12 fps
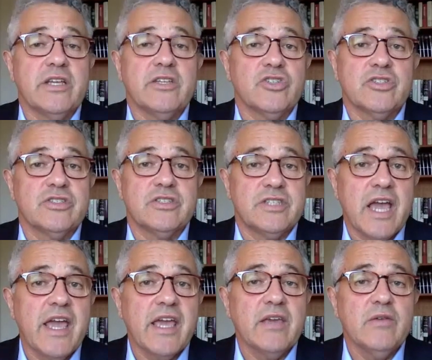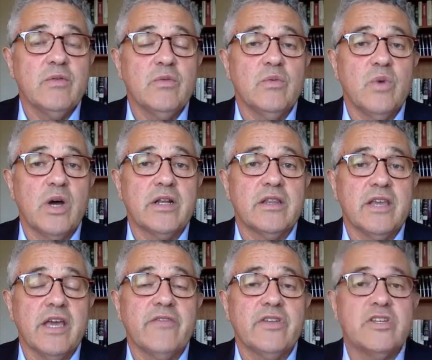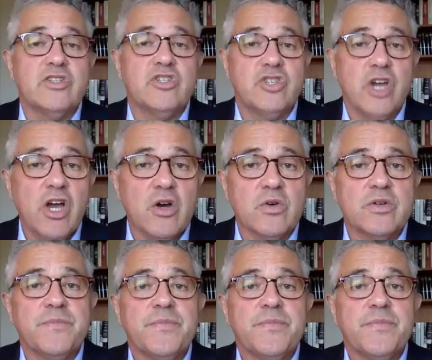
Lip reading: and just say what the evidence showed,